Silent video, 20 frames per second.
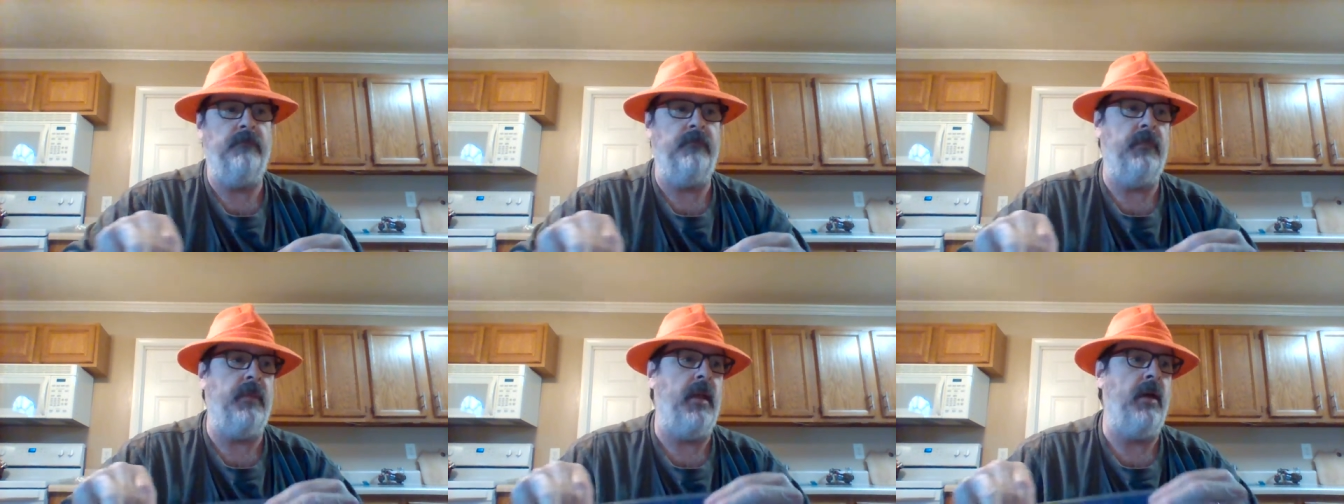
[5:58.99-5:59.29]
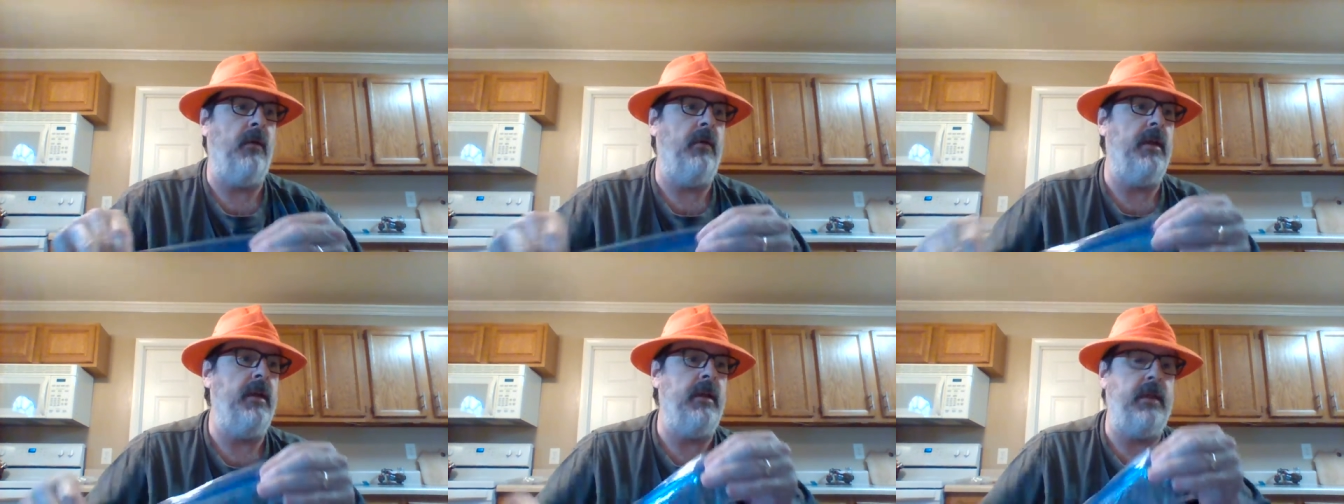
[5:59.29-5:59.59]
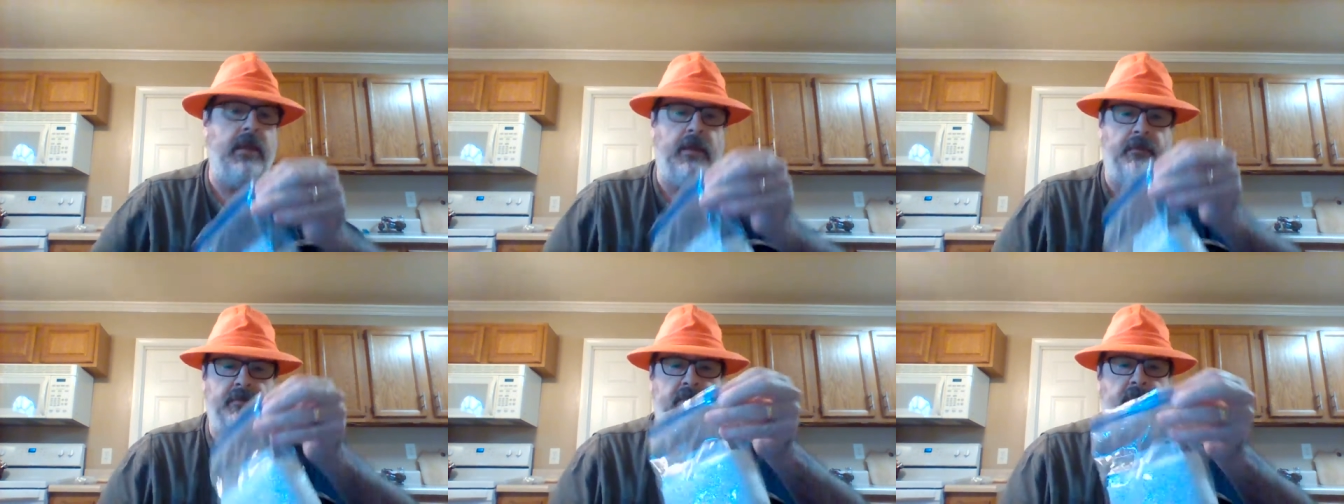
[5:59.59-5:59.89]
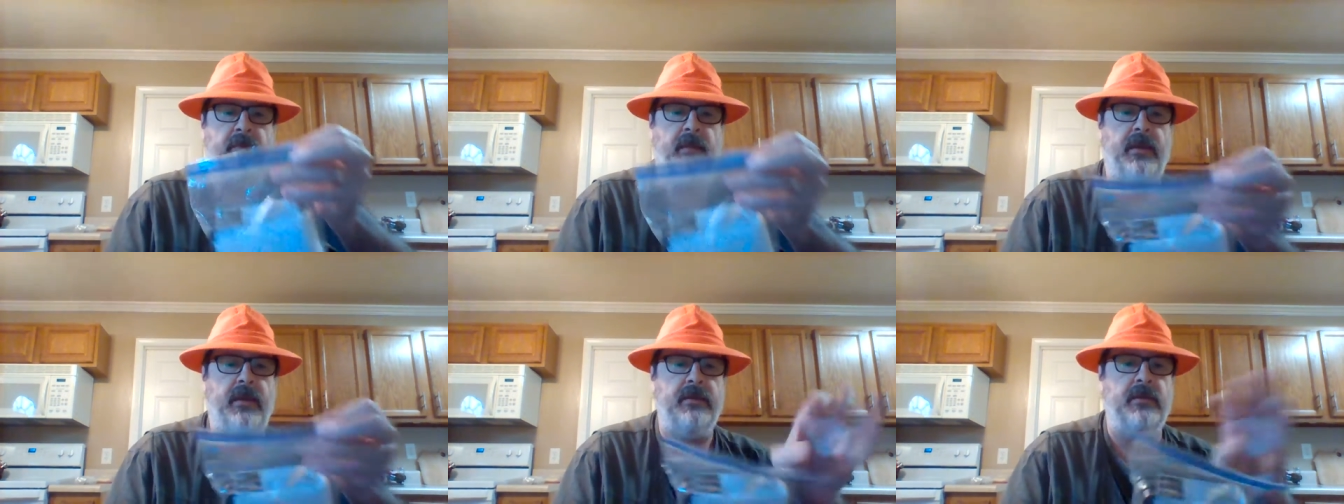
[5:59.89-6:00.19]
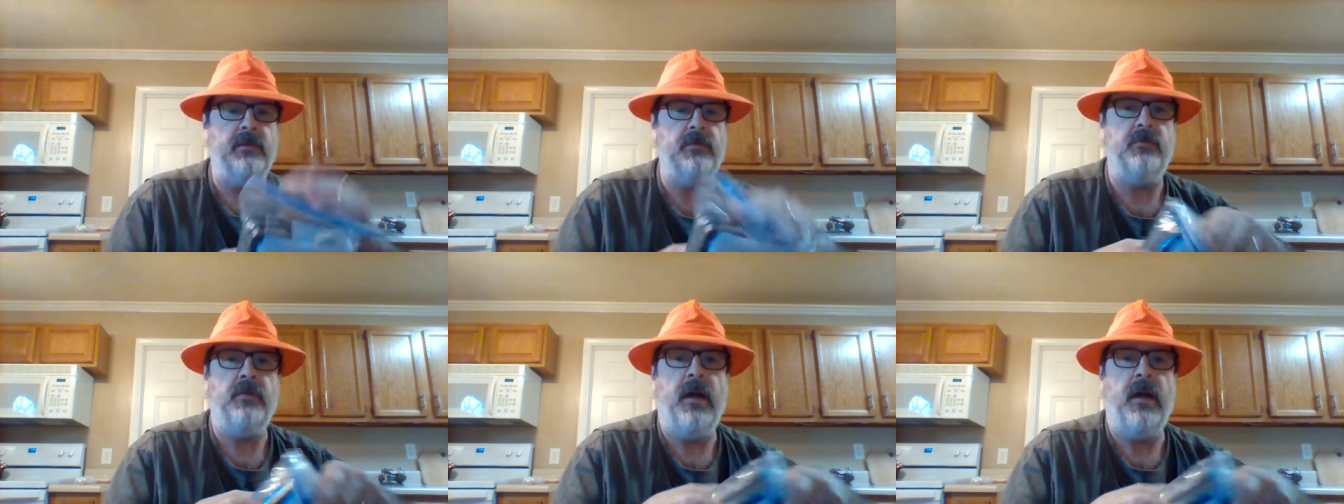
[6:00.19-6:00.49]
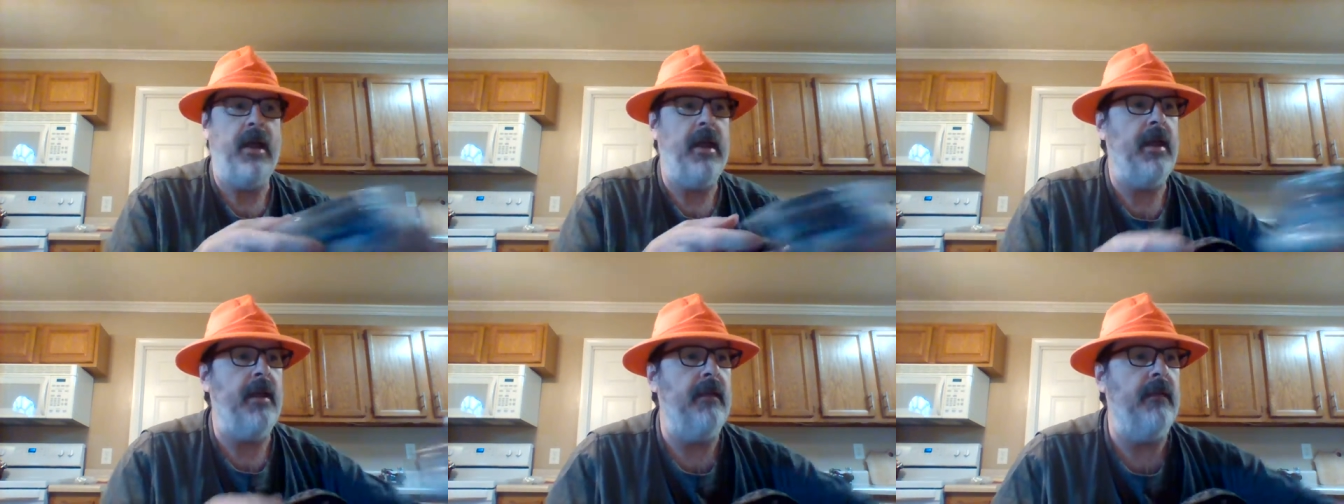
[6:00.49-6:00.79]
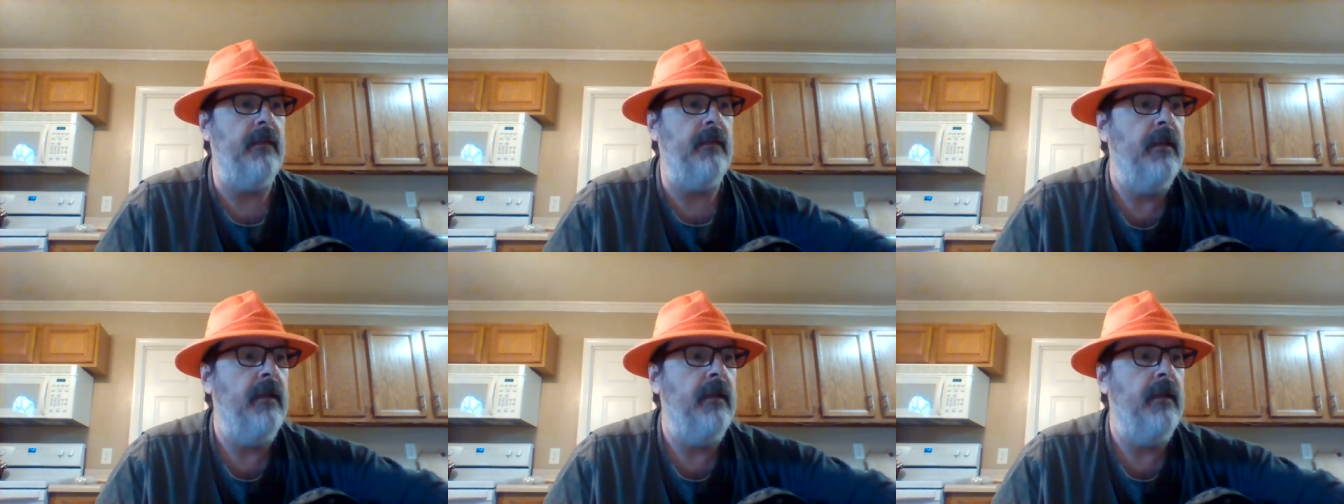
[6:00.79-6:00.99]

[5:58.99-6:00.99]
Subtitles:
That way it keeps them nice and dry and